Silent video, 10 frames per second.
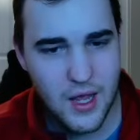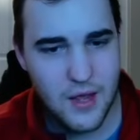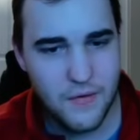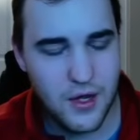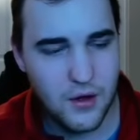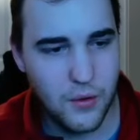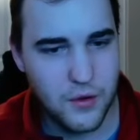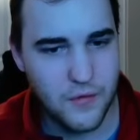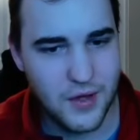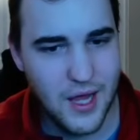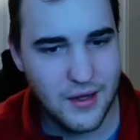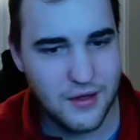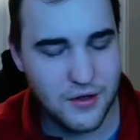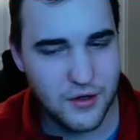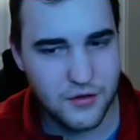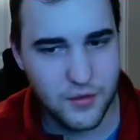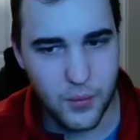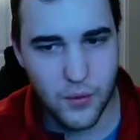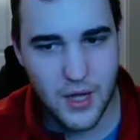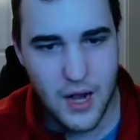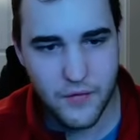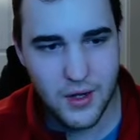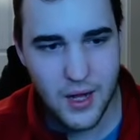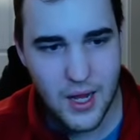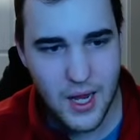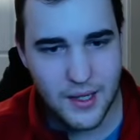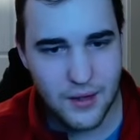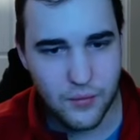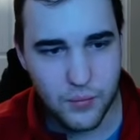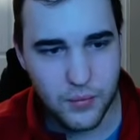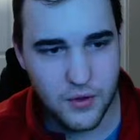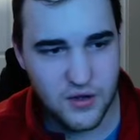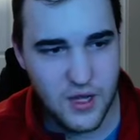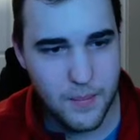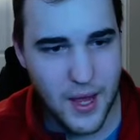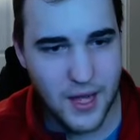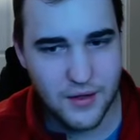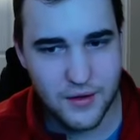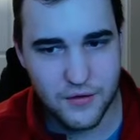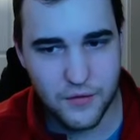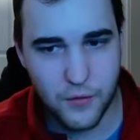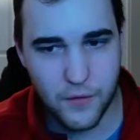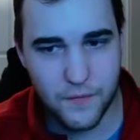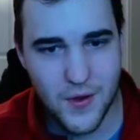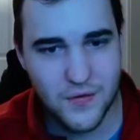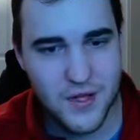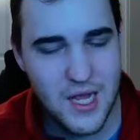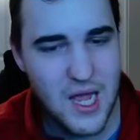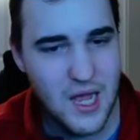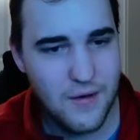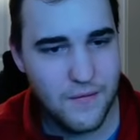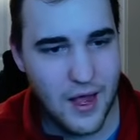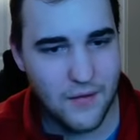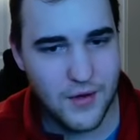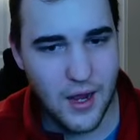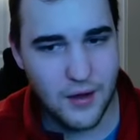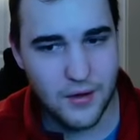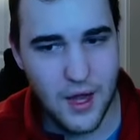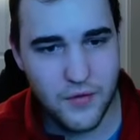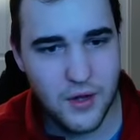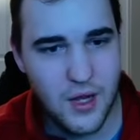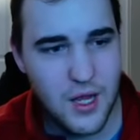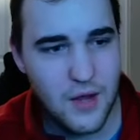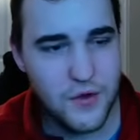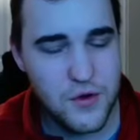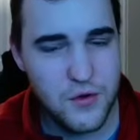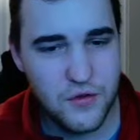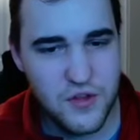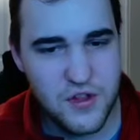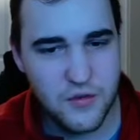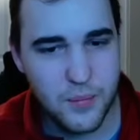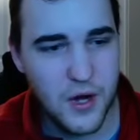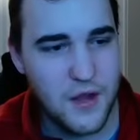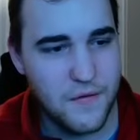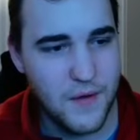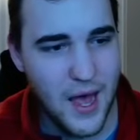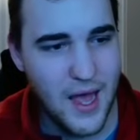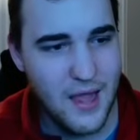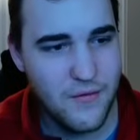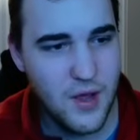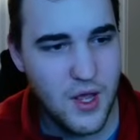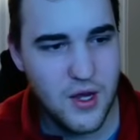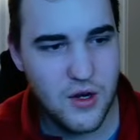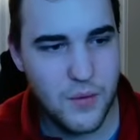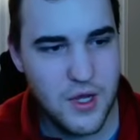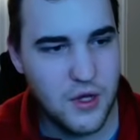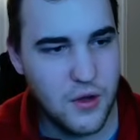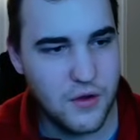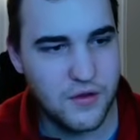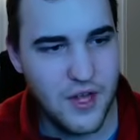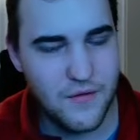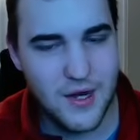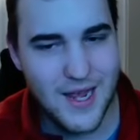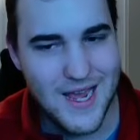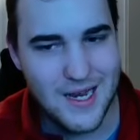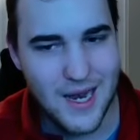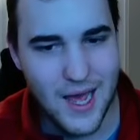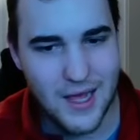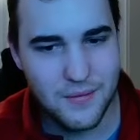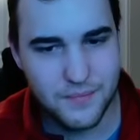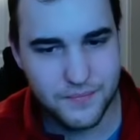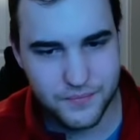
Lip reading: If it can hold over that, that's a good support level. And then get back to this $4.50 level. If you do see this break five, you know, we could go to 7, 8, 9.